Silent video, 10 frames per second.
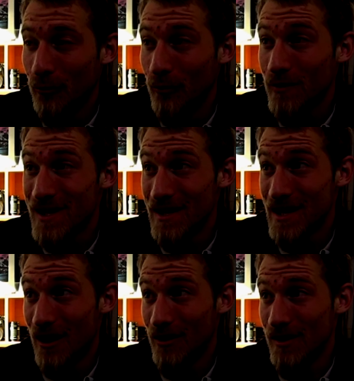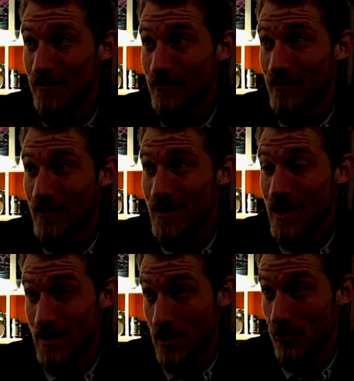Since
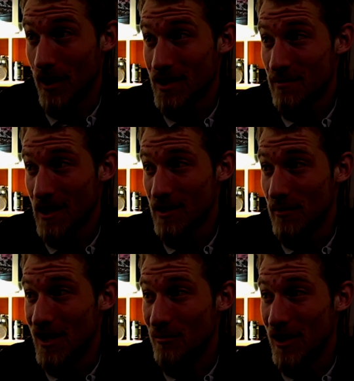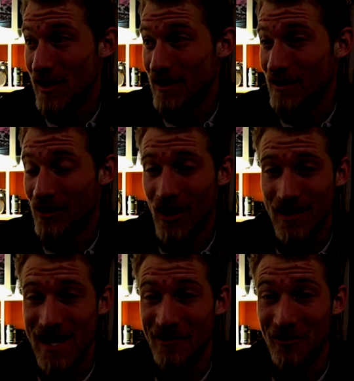they were expecting me to be lying
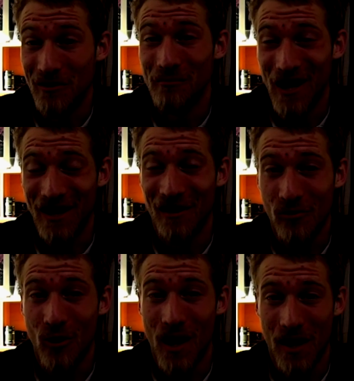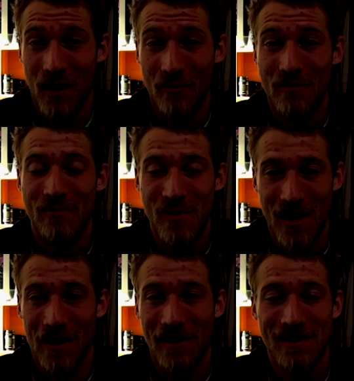down on the bed quite a
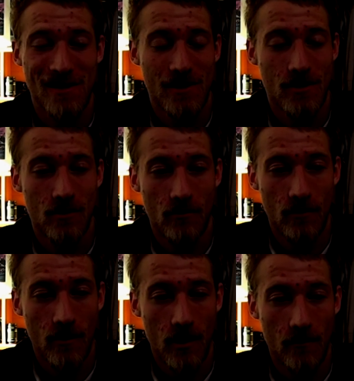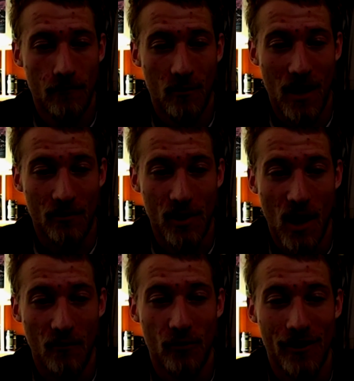bit for my
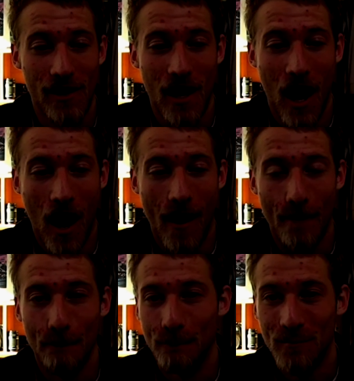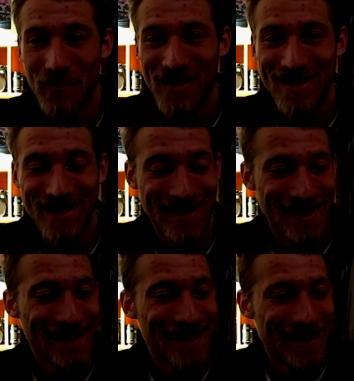recovery, what
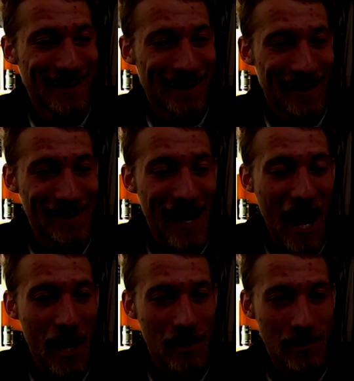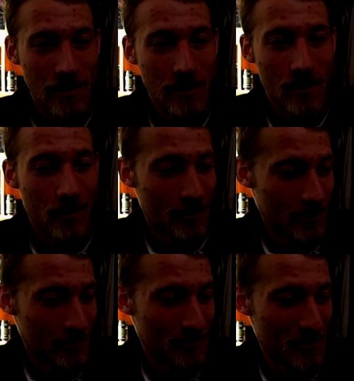
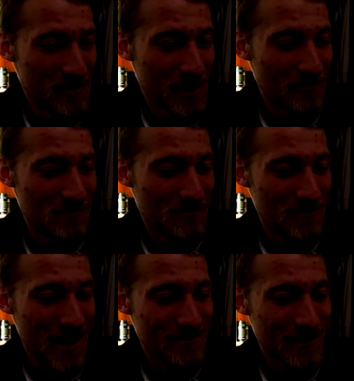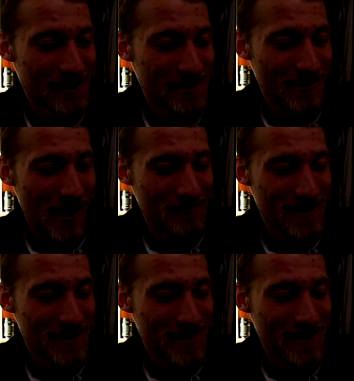would be the best way to describe?